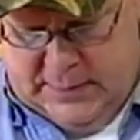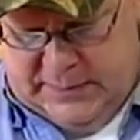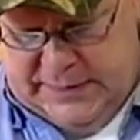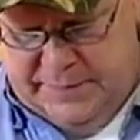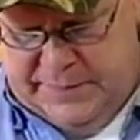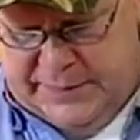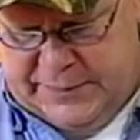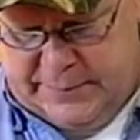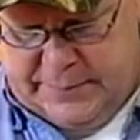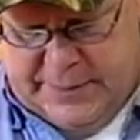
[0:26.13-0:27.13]
was out
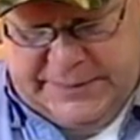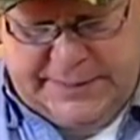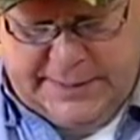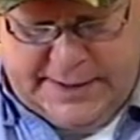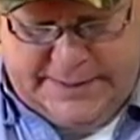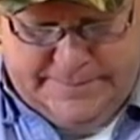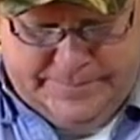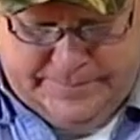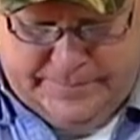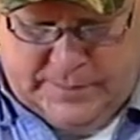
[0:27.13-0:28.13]
fishing, Crazy Todd,
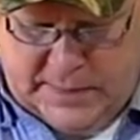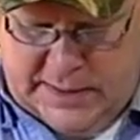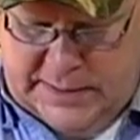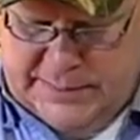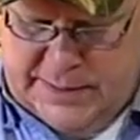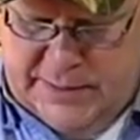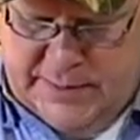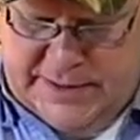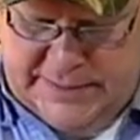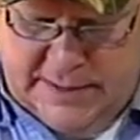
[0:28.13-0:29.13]
and I turned to
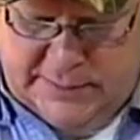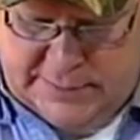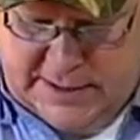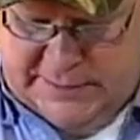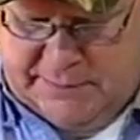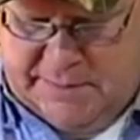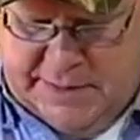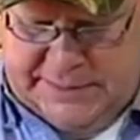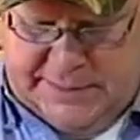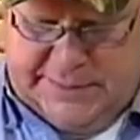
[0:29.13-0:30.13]
him and I yelled across the
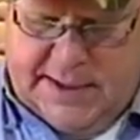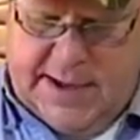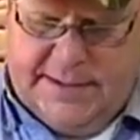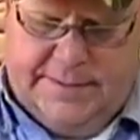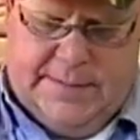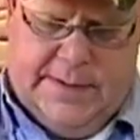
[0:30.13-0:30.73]
river. I said, "Todd,